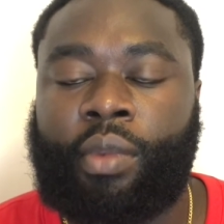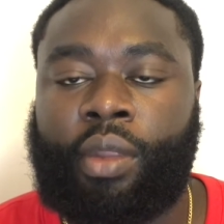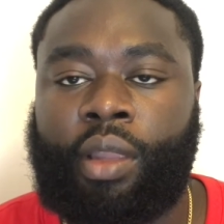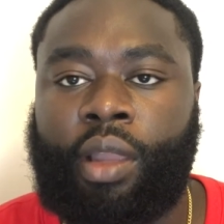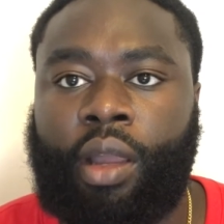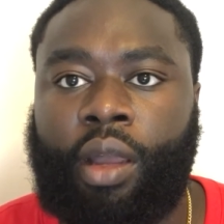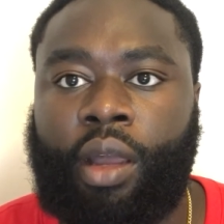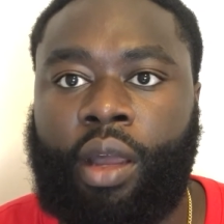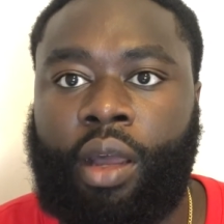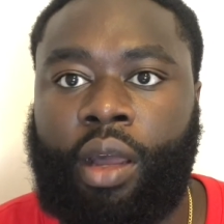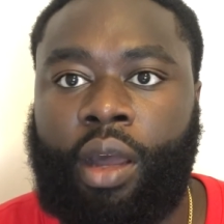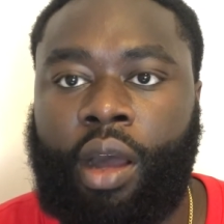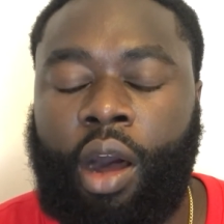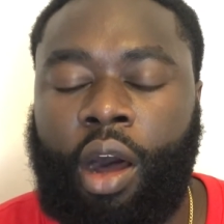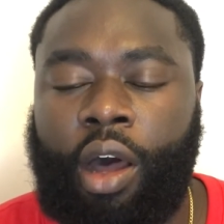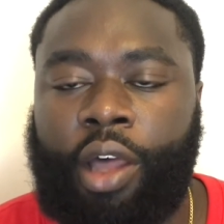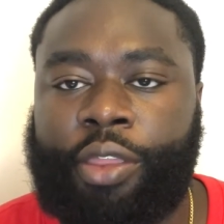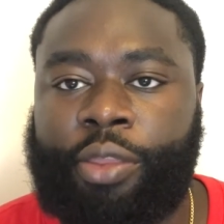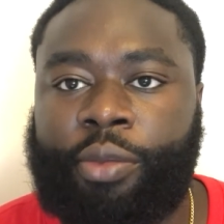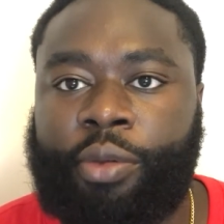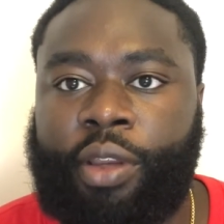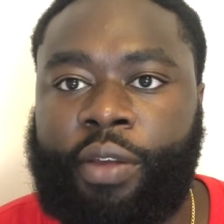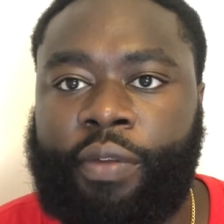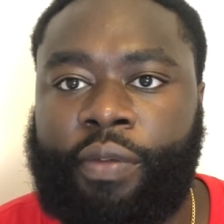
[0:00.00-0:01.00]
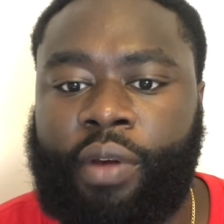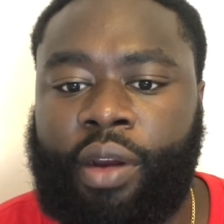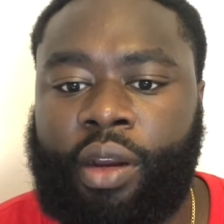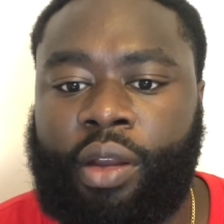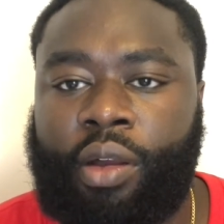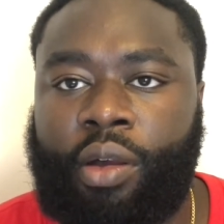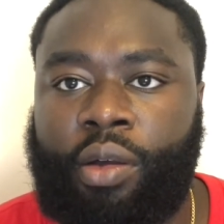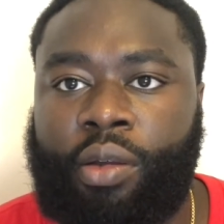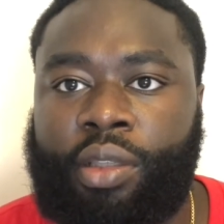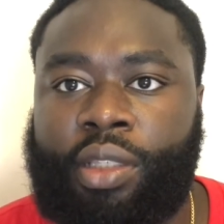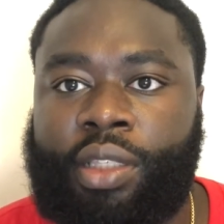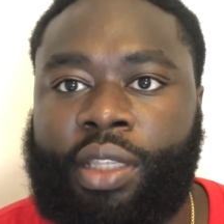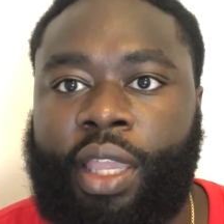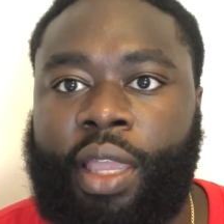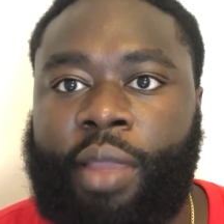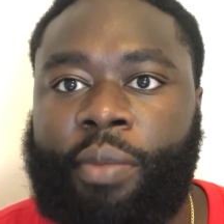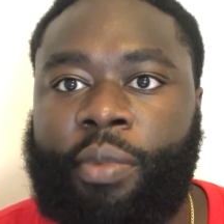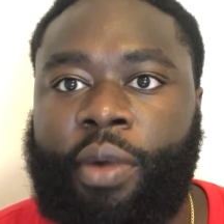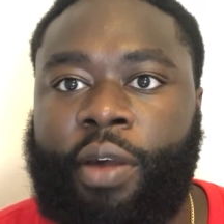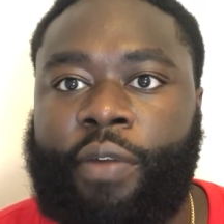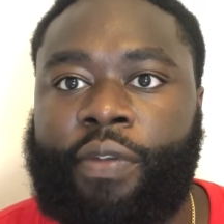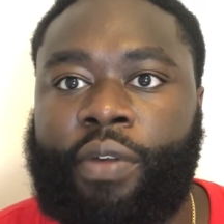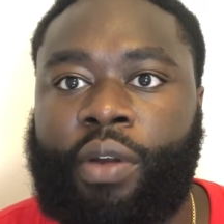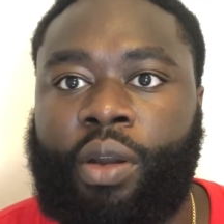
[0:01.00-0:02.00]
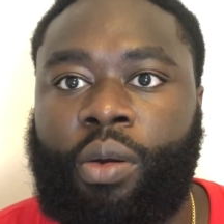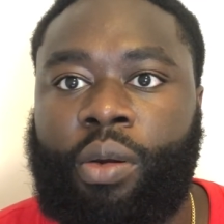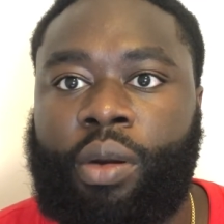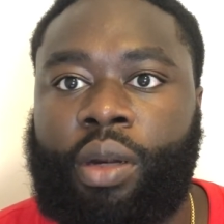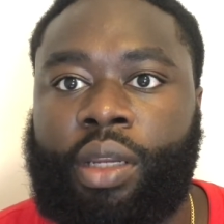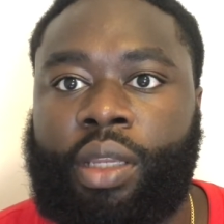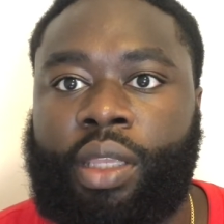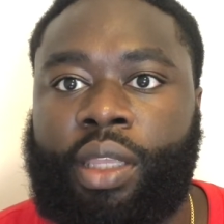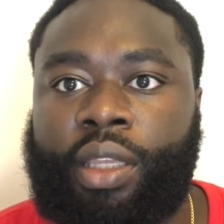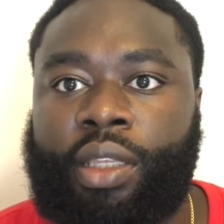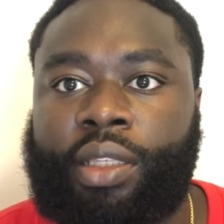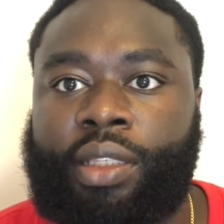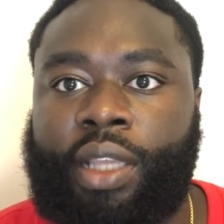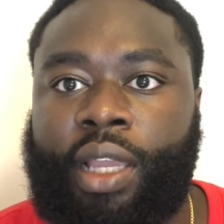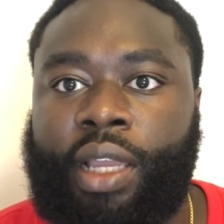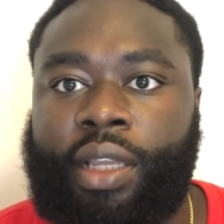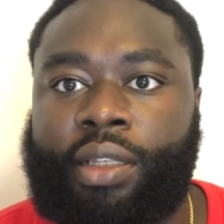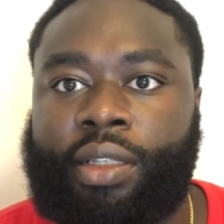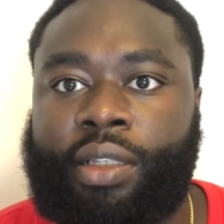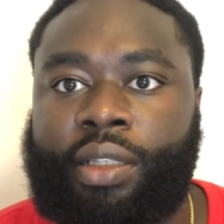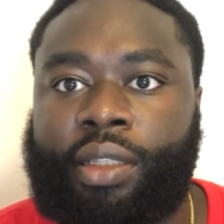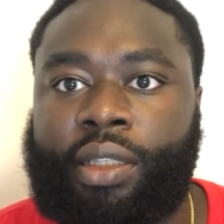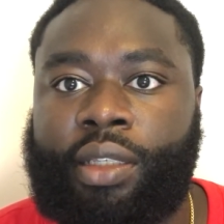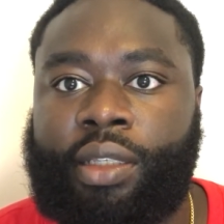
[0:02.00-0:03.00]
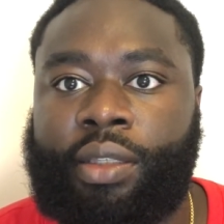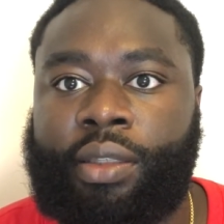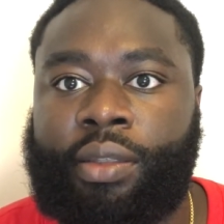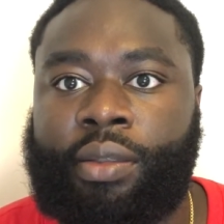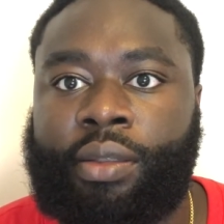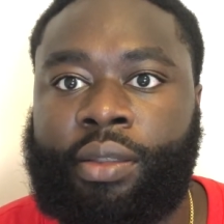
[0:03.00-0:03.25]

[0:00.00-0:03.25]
Uh, all three of our goals came off of corner kicks, actually.